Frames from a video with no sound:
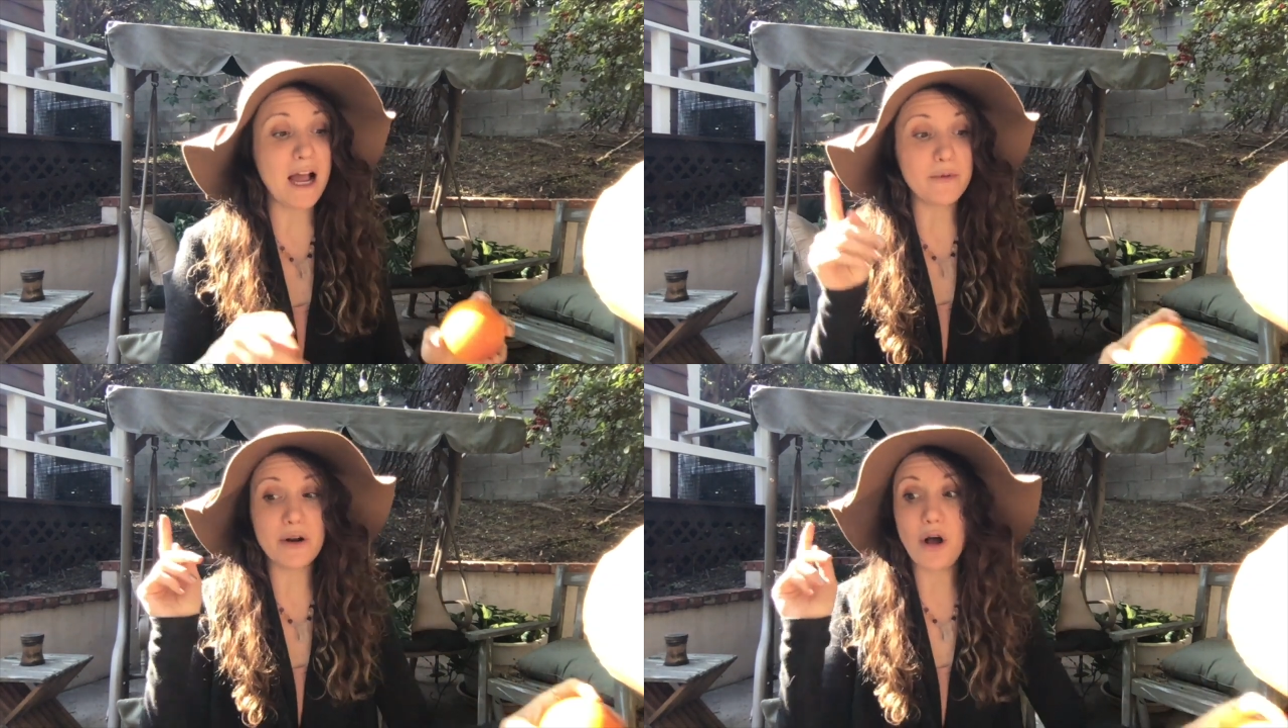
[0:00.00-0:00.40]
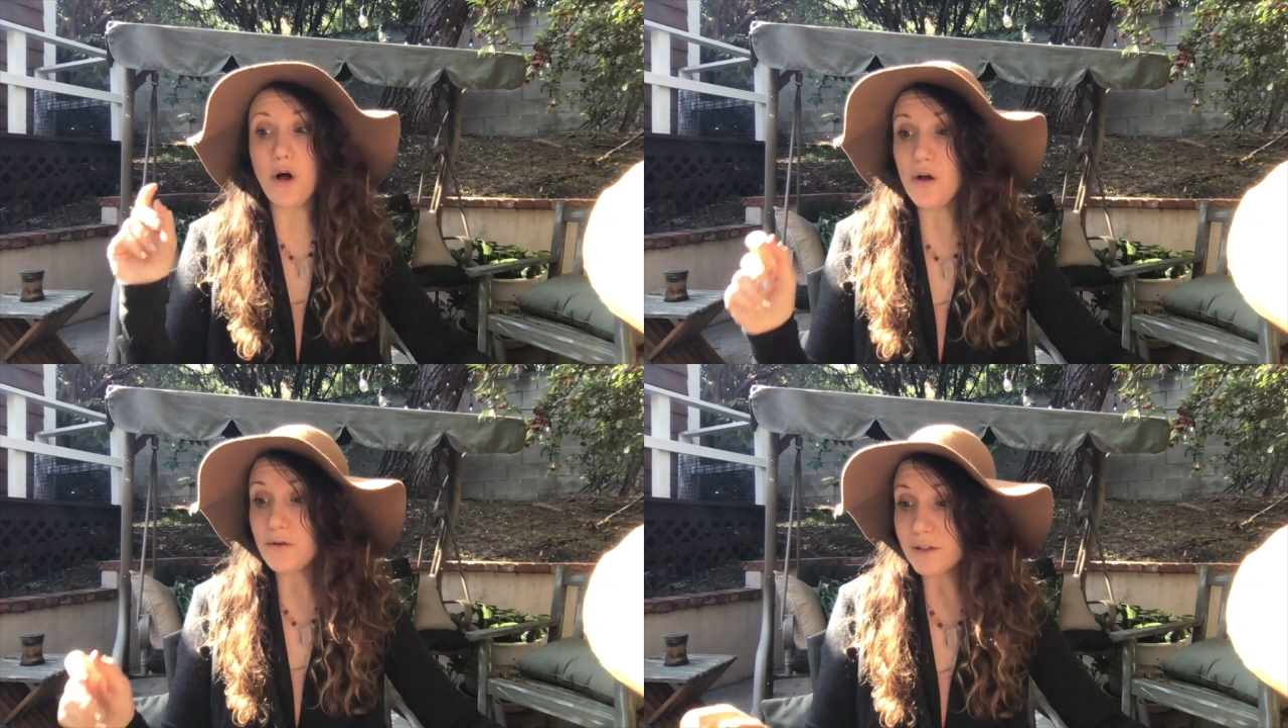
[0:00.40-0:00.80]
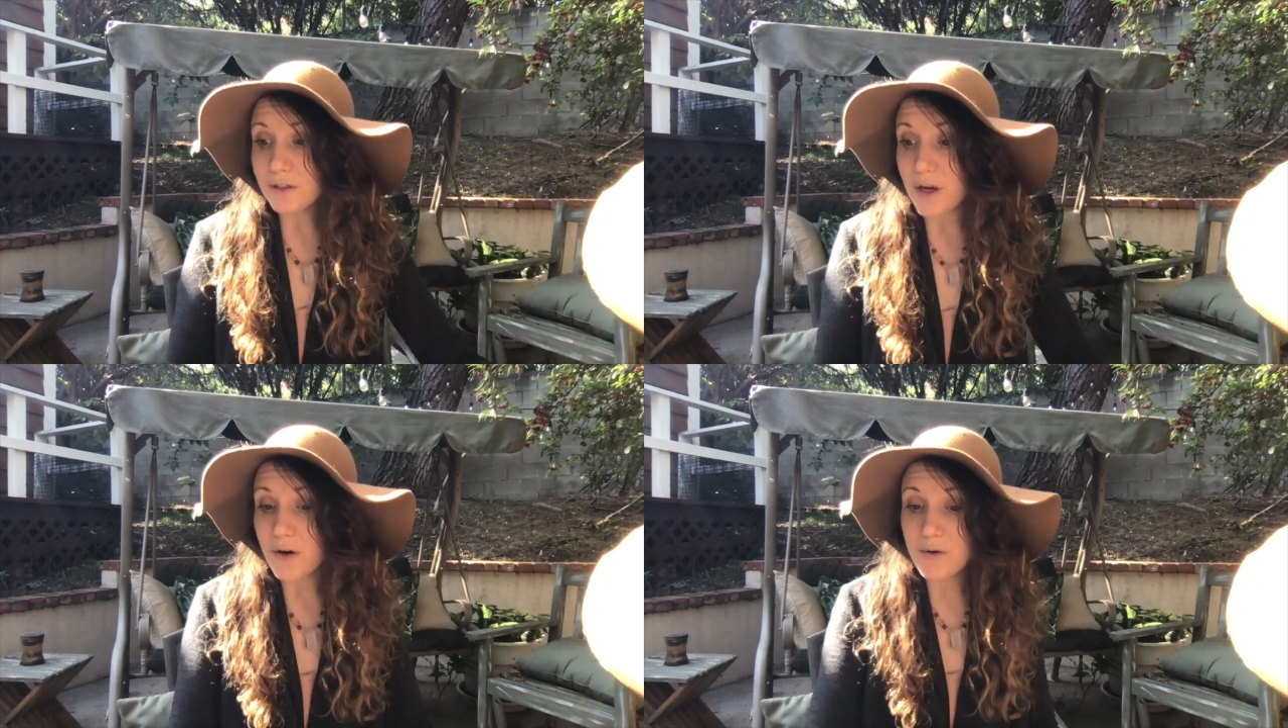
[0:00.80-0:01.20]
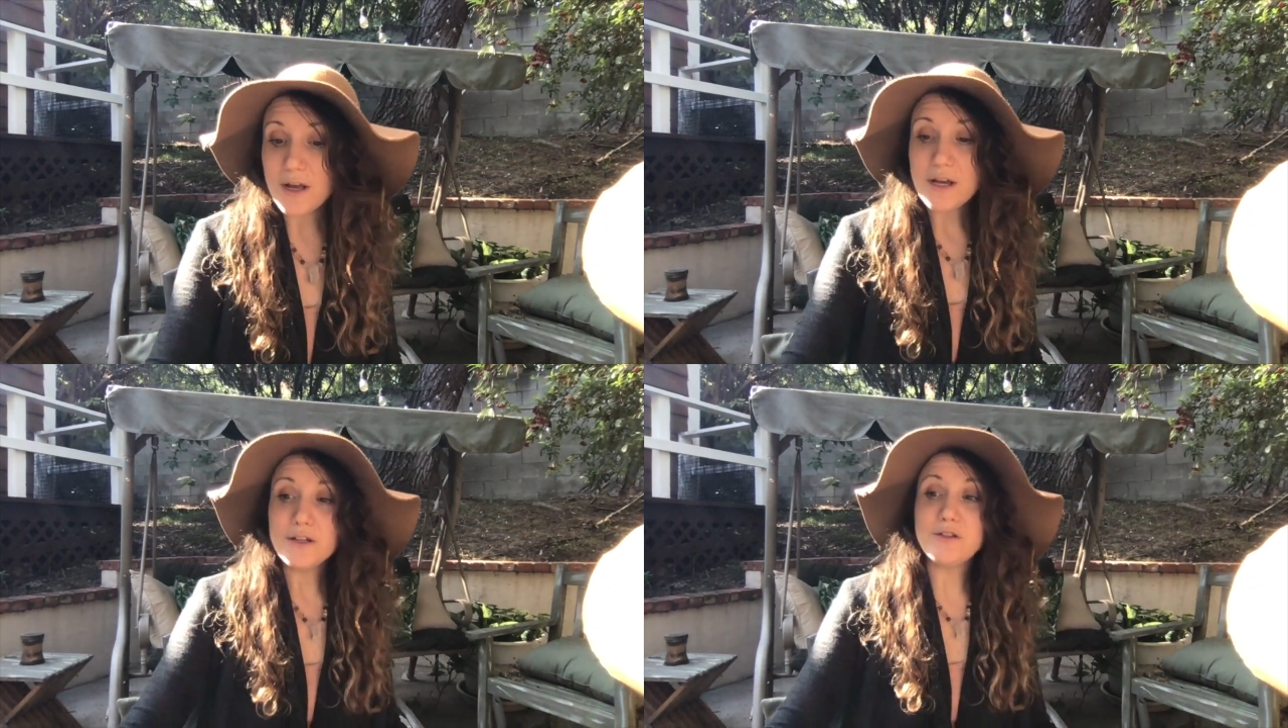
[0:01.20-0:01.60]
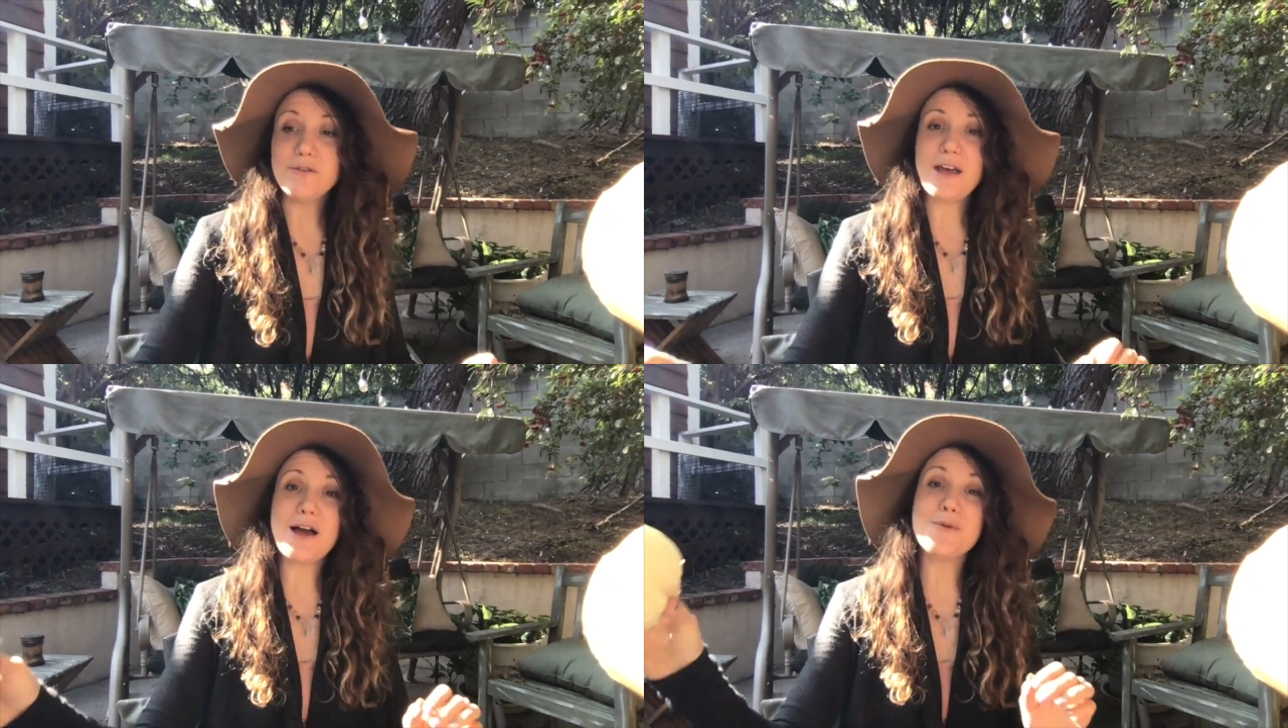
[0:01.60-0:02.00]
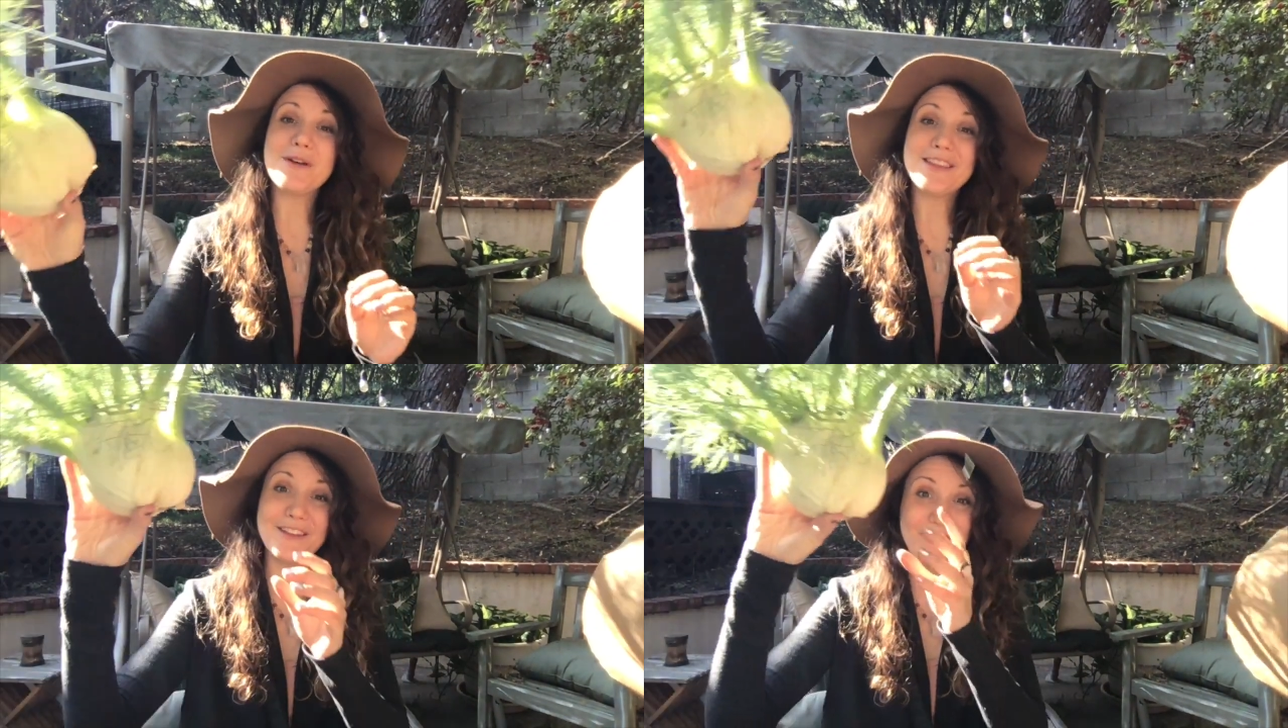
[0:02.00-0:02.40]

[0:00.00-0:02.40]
I would also do that with the